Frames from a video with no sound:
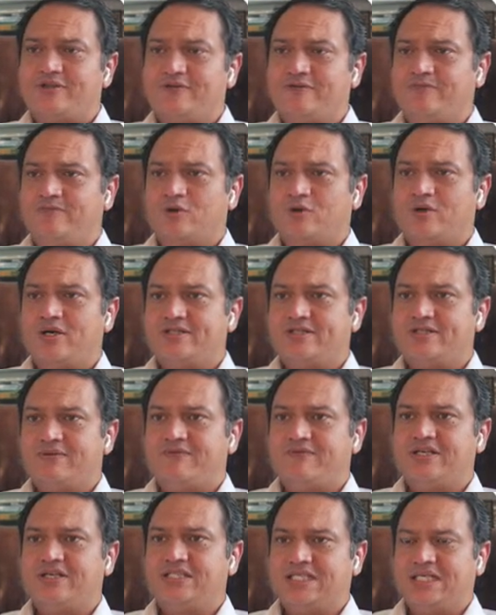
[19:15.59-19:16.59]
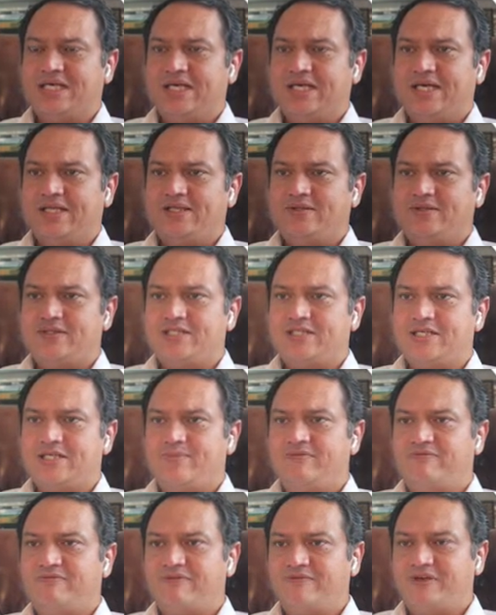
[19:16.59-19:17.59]
Bruch's aphasia and
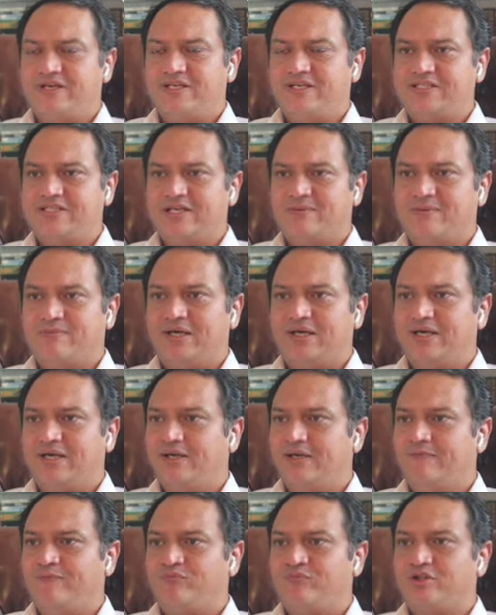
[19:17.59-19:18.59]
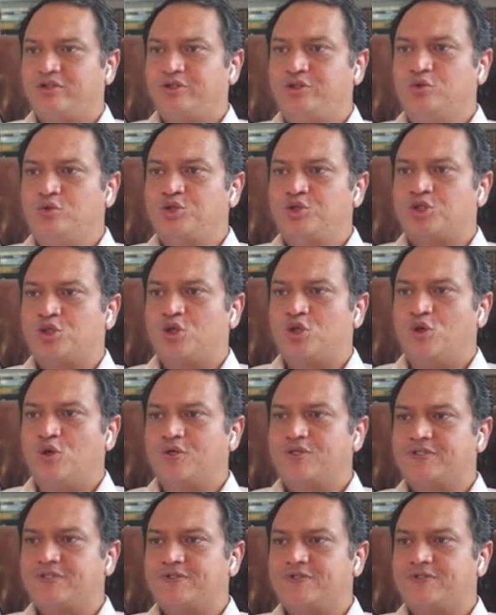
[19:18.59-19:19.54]
receptive aphasia by 2 strokes,